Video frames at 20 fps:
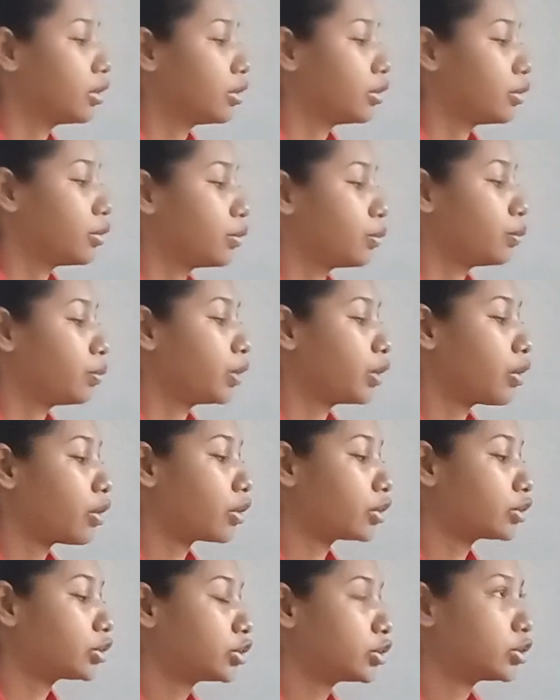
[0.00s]
We
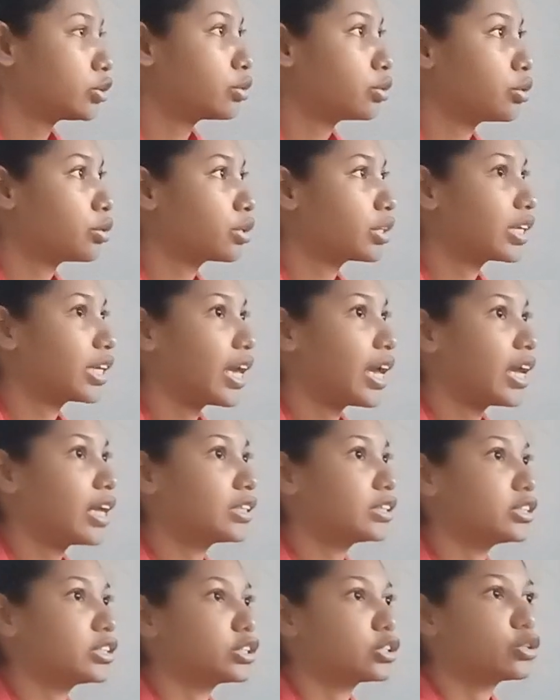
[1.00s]
also get
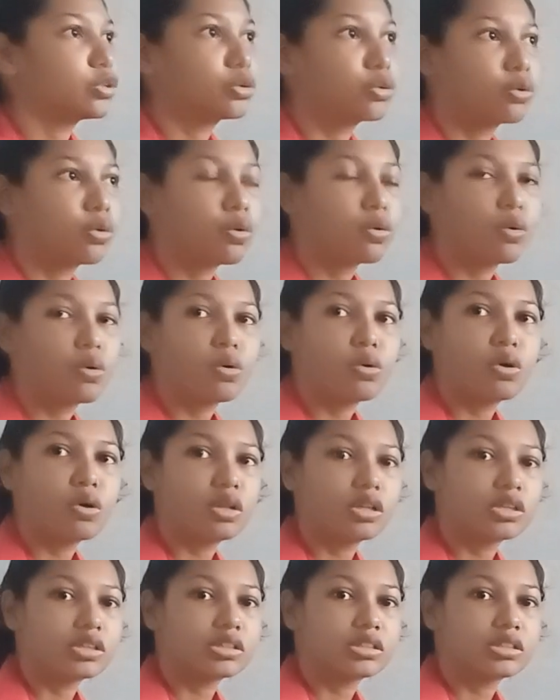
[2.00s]
gold